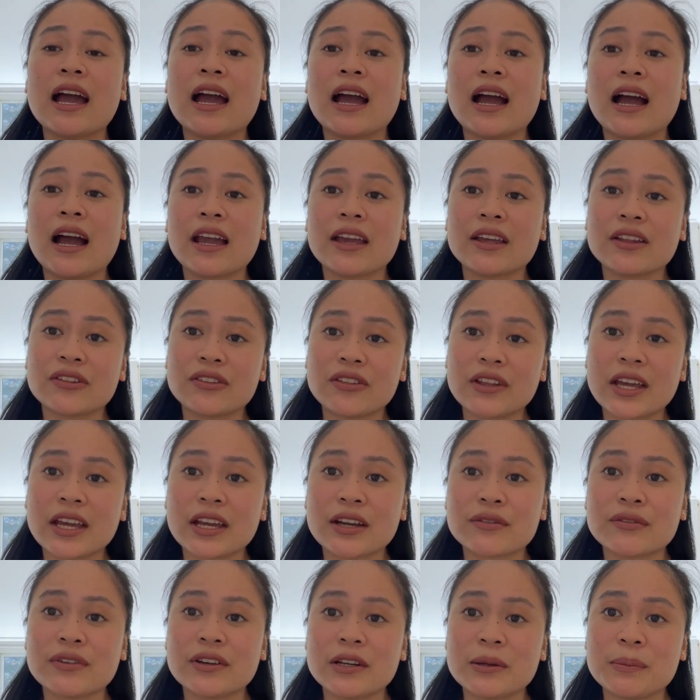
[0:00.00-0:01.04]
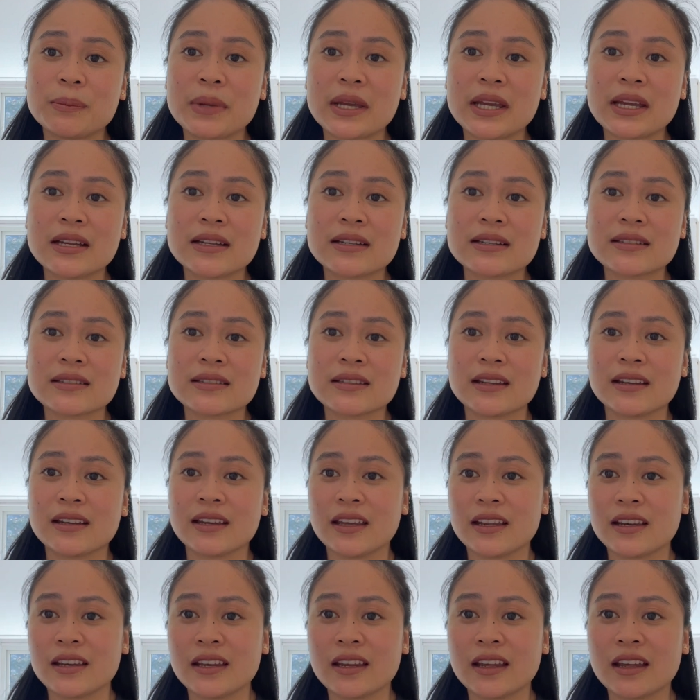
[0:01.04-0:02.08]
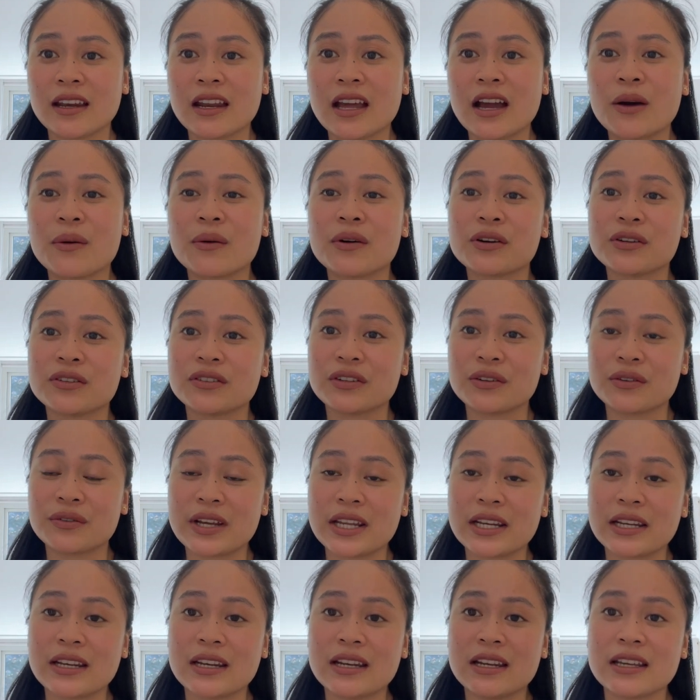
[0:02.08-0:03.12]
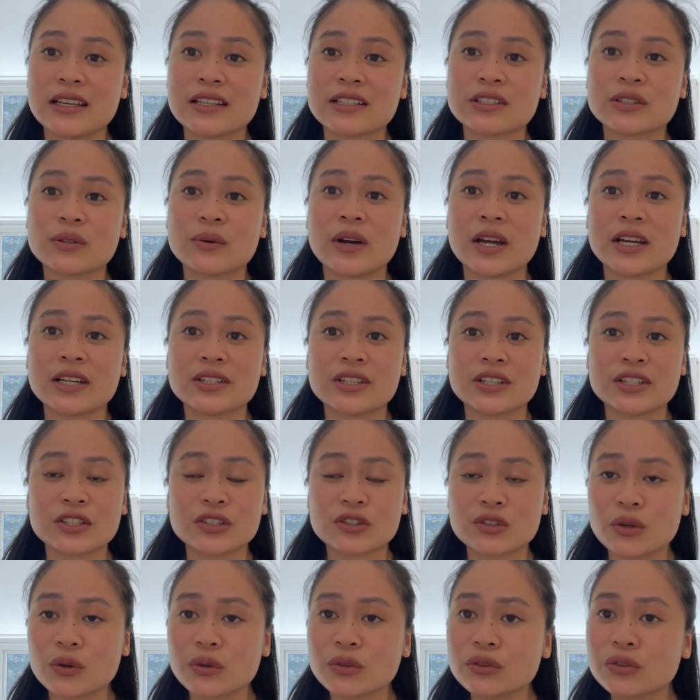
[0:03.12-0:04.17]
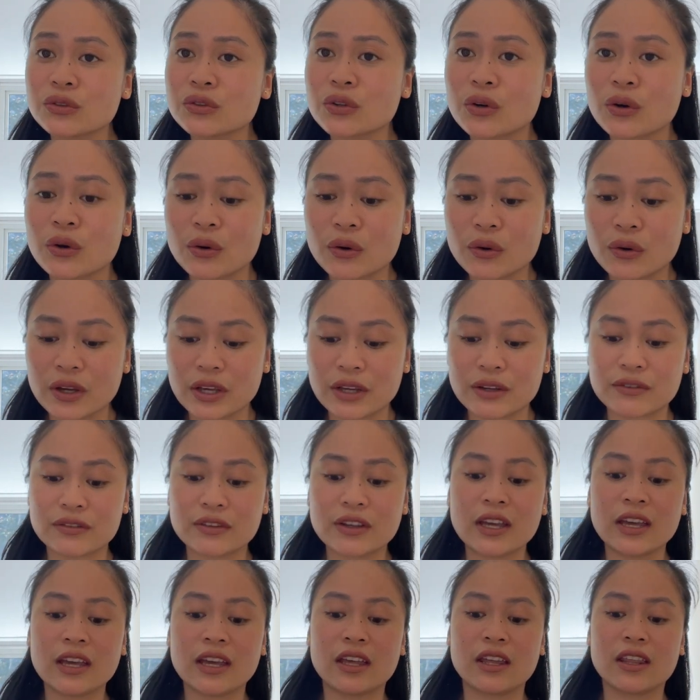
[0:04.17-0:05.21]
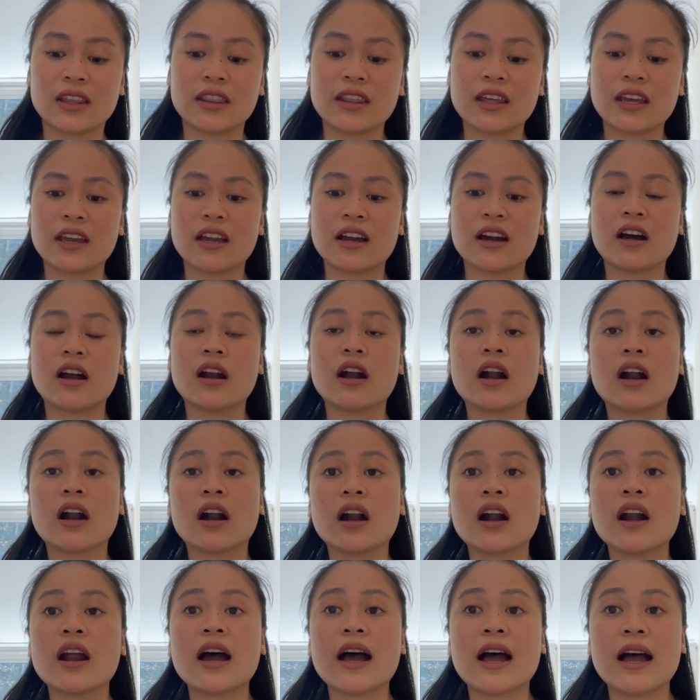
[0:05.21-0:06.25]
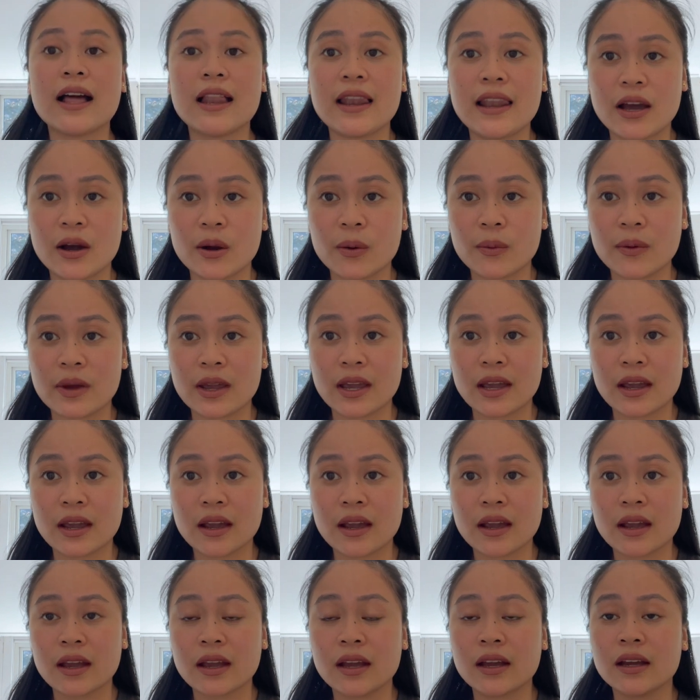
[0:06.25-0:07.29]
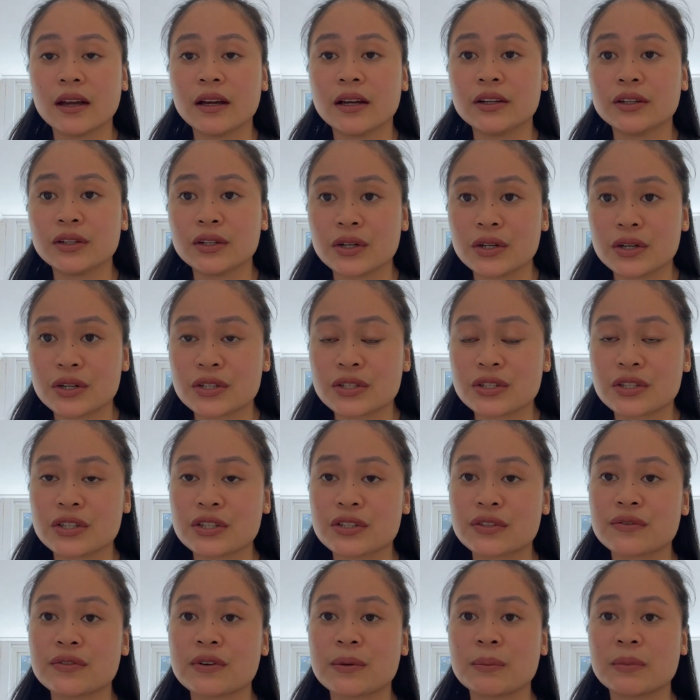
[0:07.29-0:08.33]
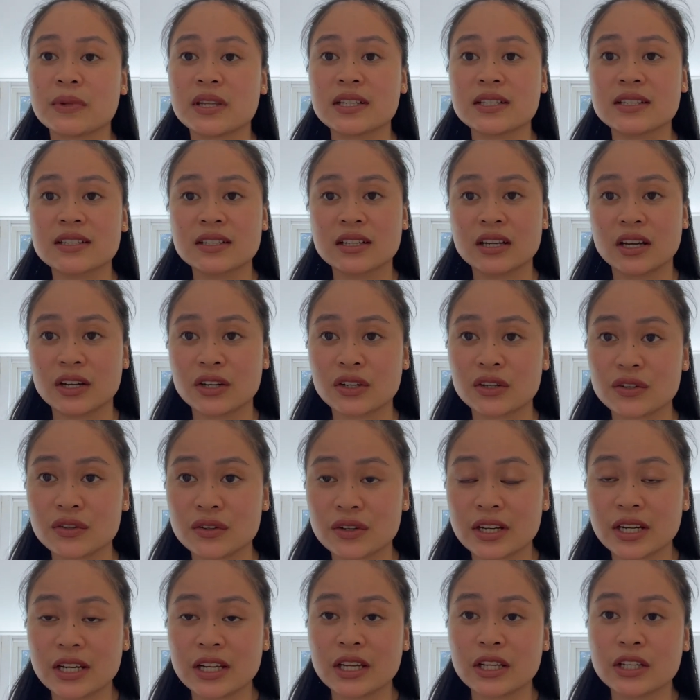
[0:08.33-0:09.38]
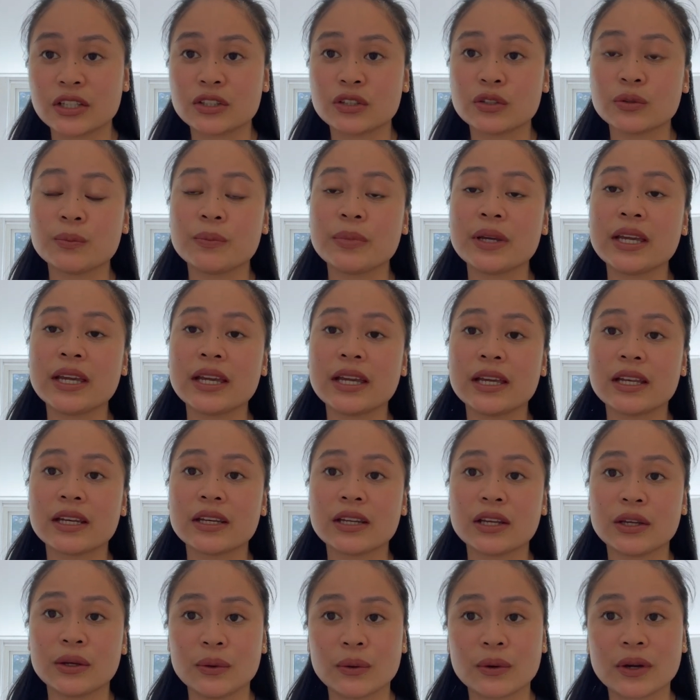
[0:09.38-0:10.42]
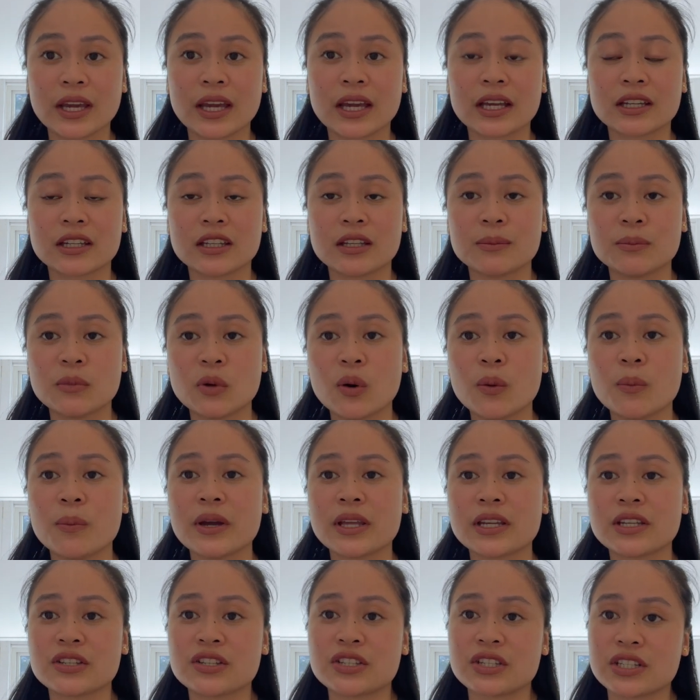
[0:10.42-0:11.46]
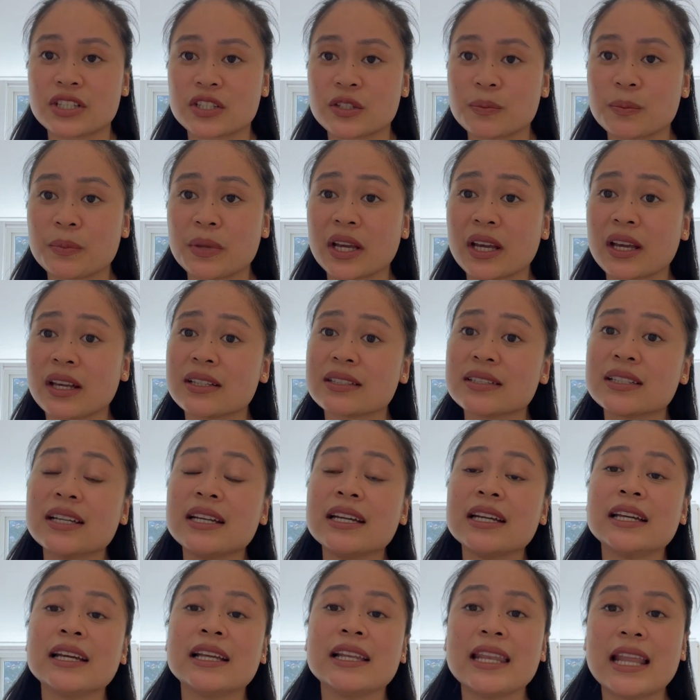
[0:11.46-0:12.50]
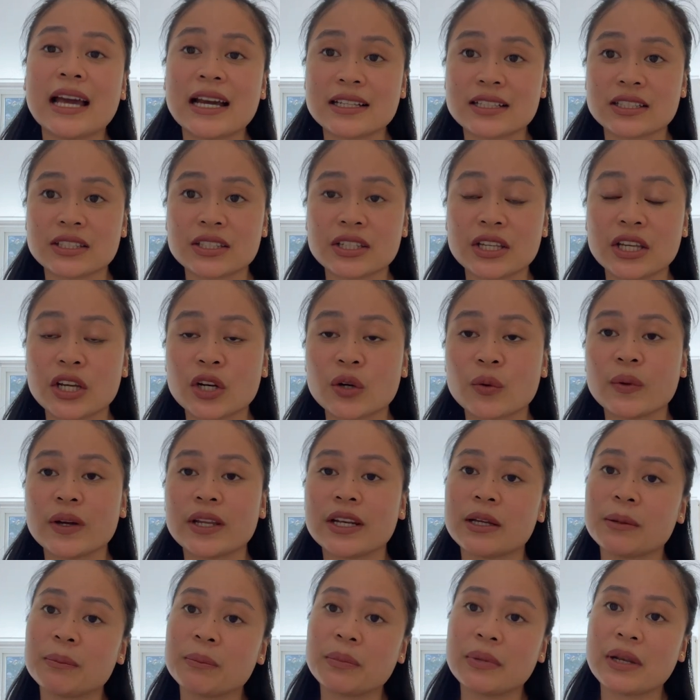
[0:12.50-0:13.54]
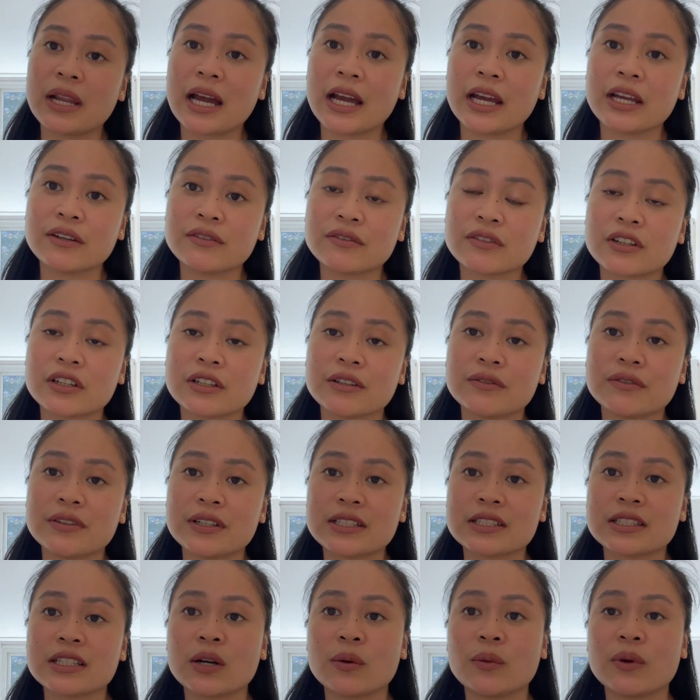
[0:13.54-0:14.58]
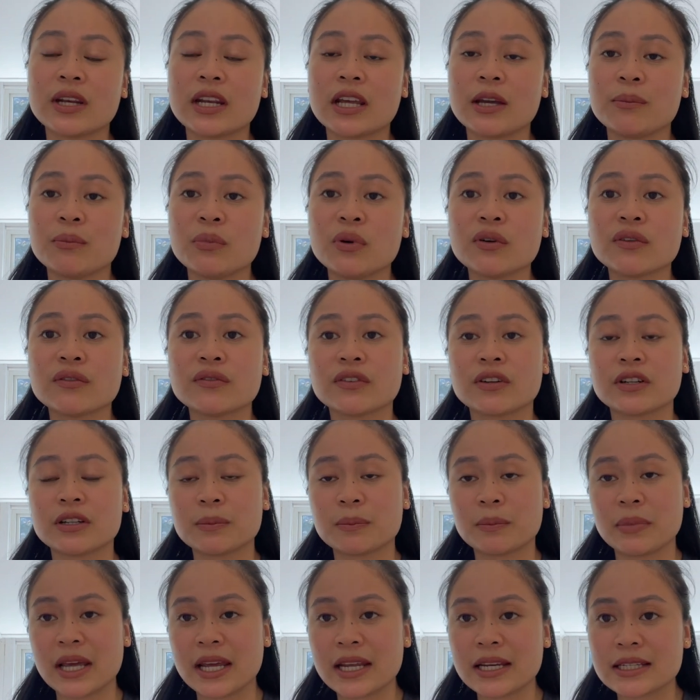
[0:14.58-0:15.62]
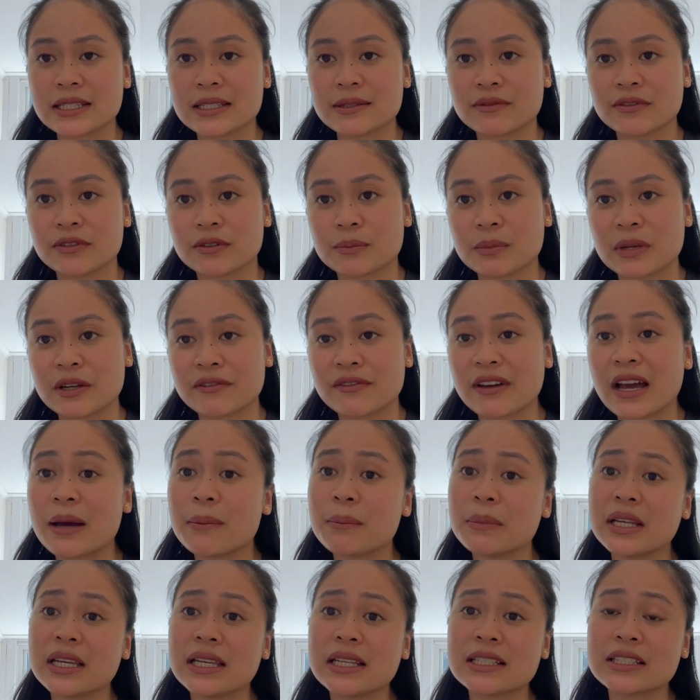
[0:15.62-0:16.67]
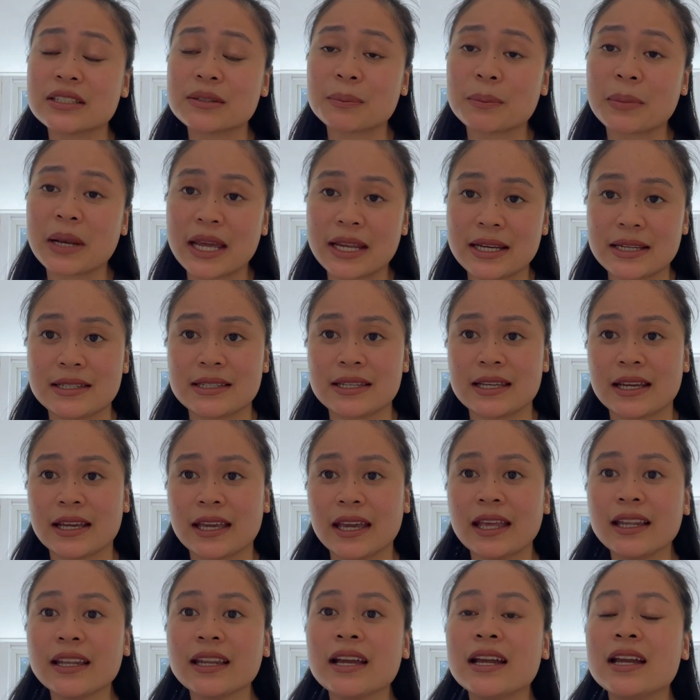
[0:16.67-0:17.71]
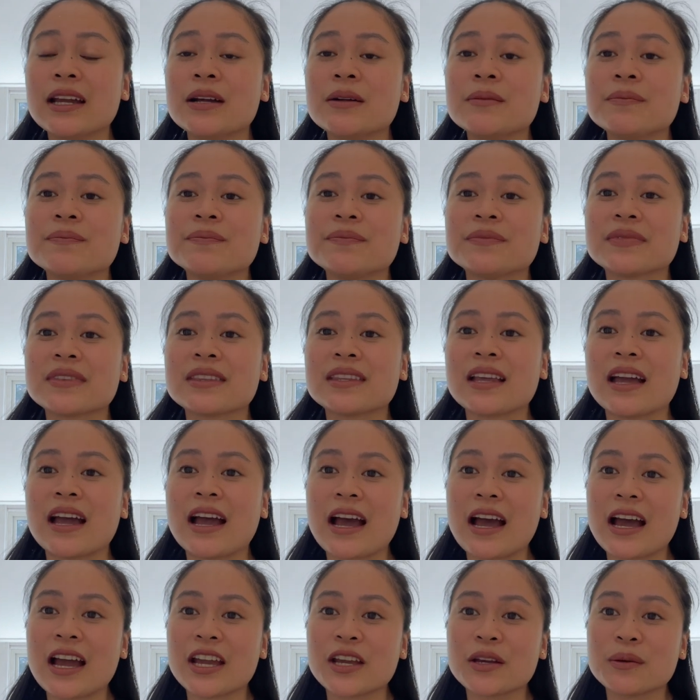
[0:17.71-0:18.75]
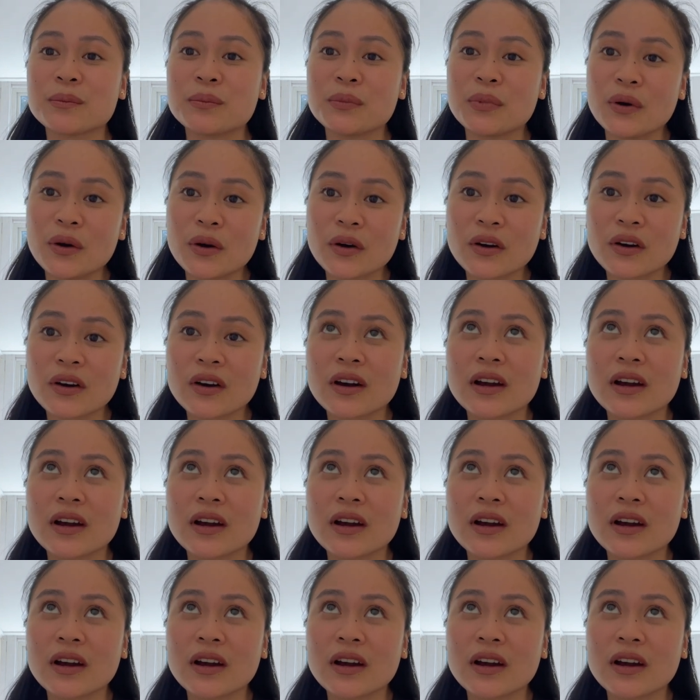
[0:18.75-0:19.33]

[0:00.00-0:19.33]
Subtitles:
I think Philippines and India now are on the red list. So I just don't know if they are allowing nurses from this country to be in the UK at the moment, just because last year when I applied for the visa, when I booked for the plane for my family's plane ticket, I booked